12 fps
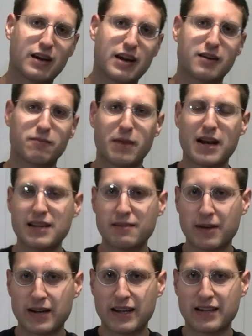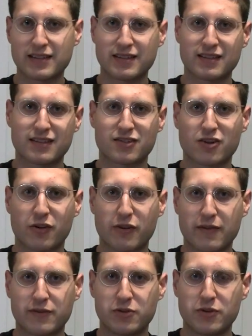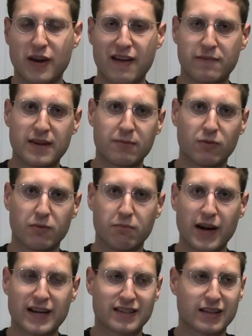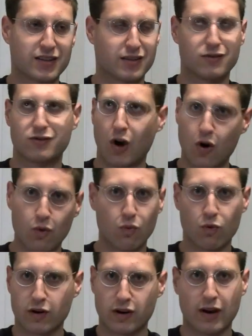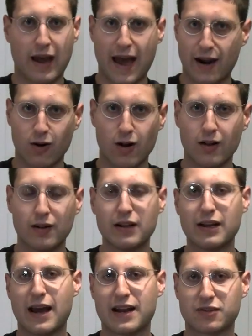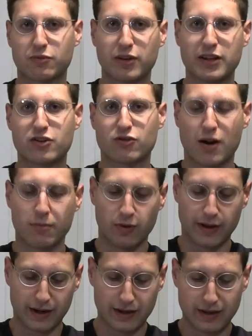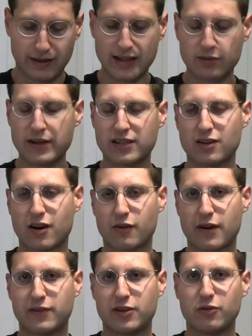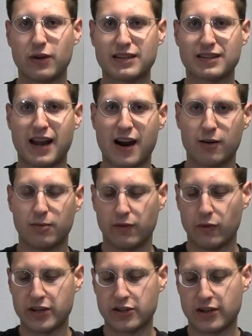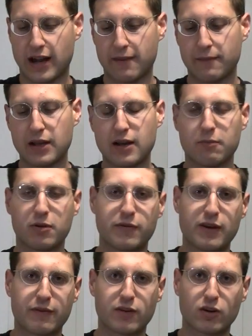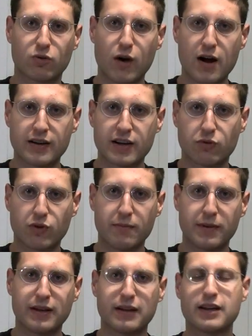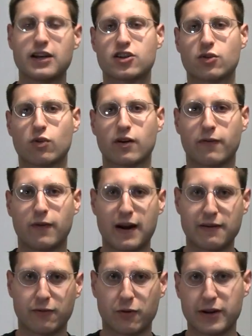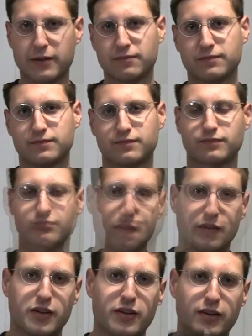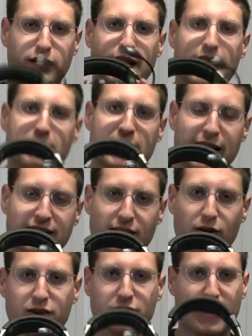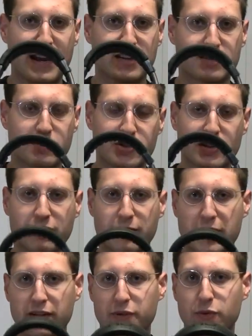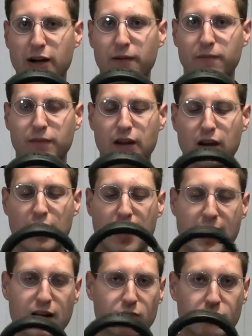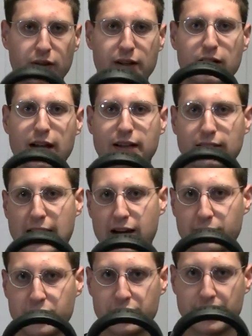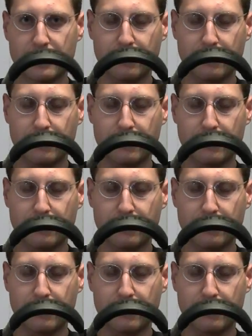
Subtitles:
In many, many instances in StarCraft 2, you have people with mics that just don't work at all, and it's really troubling. That's why StarCraft 2 has terrible voice chat. But if you have good quality equipment, it should work fine for you. the gaming headset also handles music fairly well. I don't really like loud music.